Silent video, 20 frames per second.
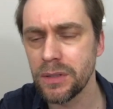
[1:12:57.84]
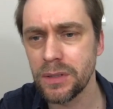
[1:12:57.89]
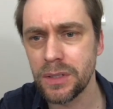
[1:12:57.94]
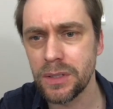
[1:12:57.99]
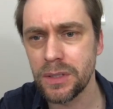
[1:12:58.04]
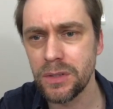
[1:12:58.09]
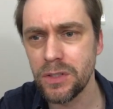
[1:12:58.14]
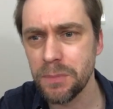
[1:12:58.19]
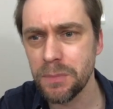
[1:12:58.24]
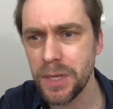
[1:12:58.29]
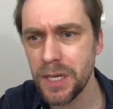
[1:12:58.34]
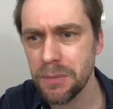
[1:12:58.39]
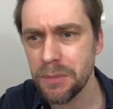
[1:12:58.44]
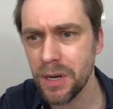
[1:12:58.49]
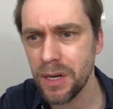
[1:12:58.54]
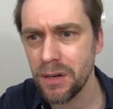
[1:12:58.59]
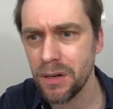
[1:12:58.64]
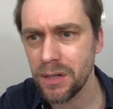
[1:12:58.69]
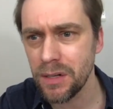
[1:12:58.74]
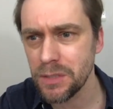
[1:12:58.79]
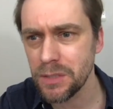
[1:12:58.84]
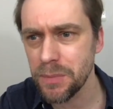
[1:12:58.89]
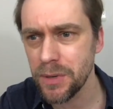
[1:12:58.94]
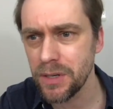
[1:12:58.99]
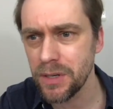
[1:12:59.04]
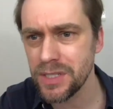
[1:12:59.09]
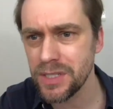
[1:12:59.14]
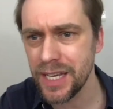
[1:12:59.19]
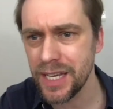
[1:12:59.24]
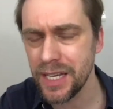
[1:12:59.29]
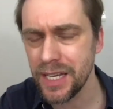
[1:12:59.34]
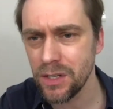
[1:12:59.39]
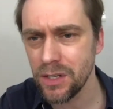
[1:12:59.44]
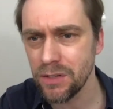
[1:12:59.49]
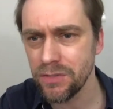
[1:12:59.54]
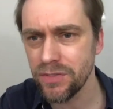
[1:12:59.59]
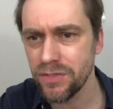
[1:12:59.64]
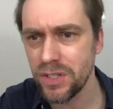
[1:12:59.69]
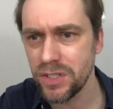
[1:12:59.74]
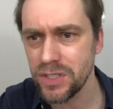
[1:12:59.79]
you speak about your experience getting your
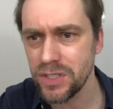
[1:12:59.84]
first